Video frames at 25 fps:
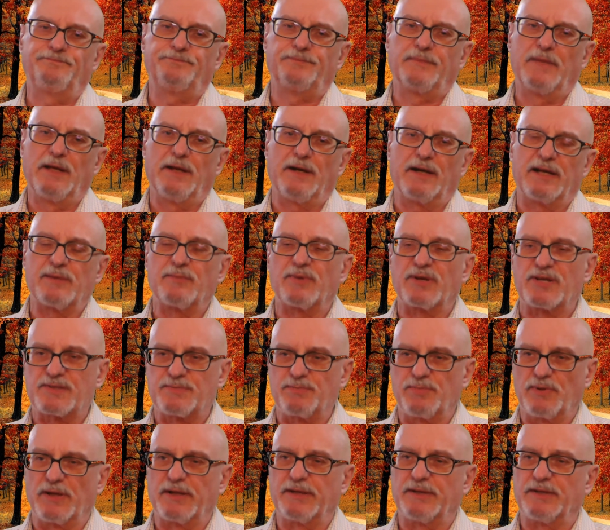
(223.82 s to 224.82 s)
I'm
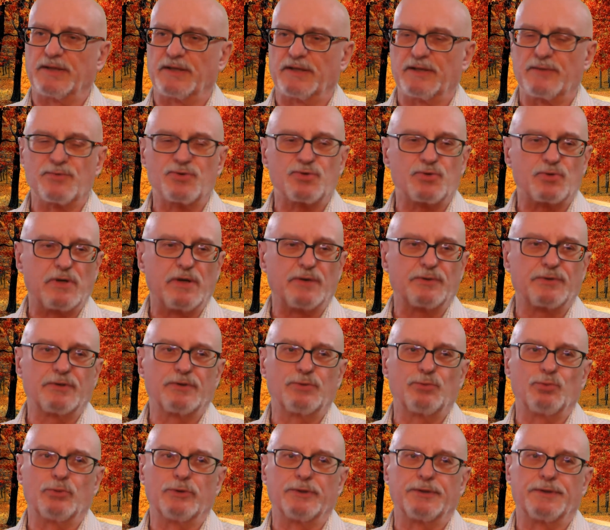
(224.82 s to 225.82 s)
explaining, I'm
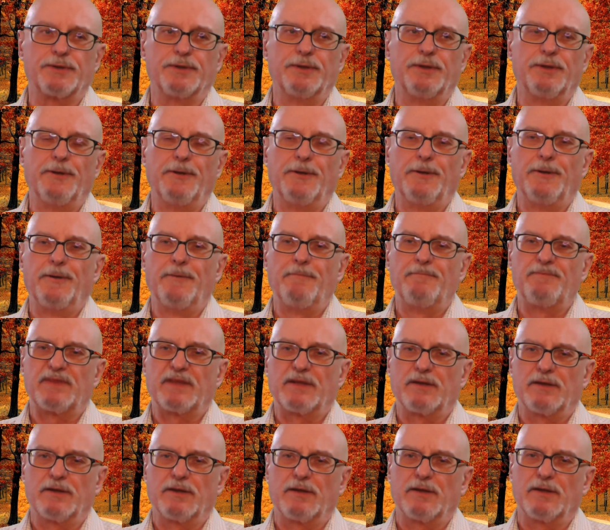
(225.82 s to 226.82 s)
surrounded with
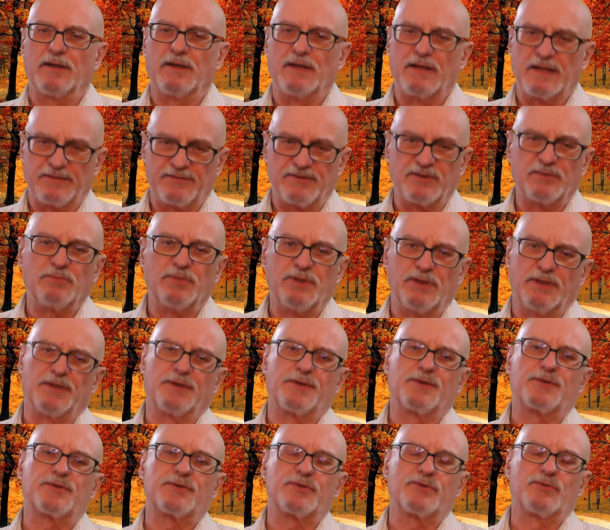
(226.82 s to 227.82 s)
11
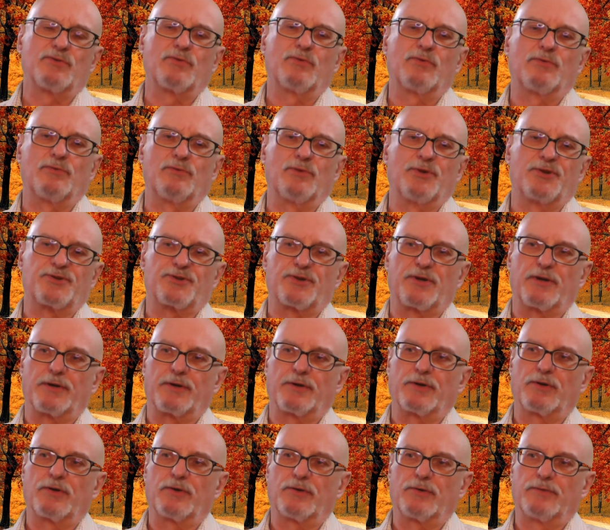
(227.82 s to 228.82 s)
beings which are
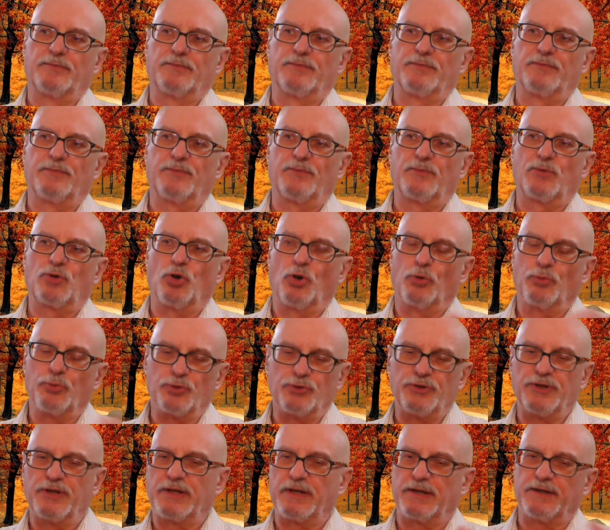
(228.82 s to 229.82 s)

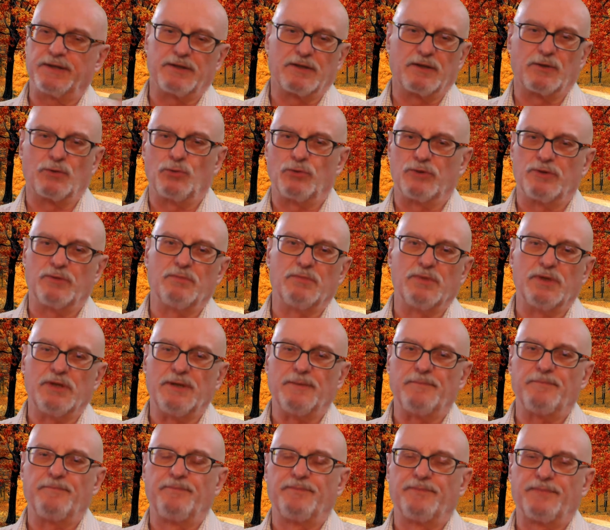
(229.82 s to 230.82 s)
communicating with me,
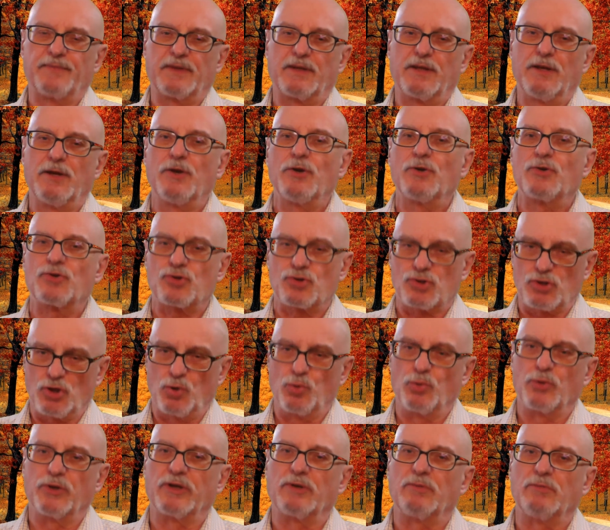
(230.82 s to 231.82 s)

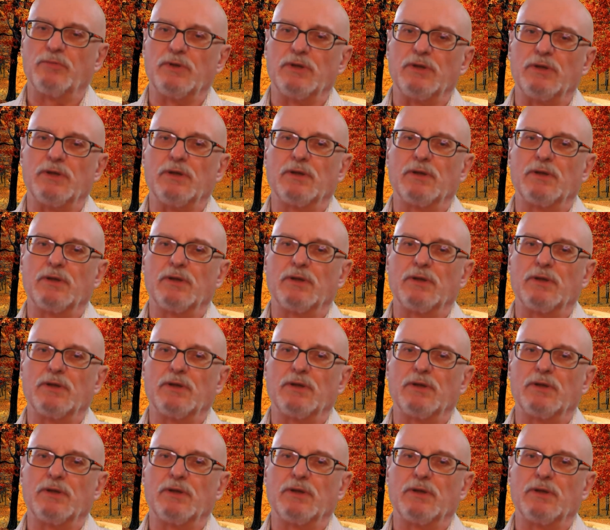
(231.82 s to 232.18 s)
showing me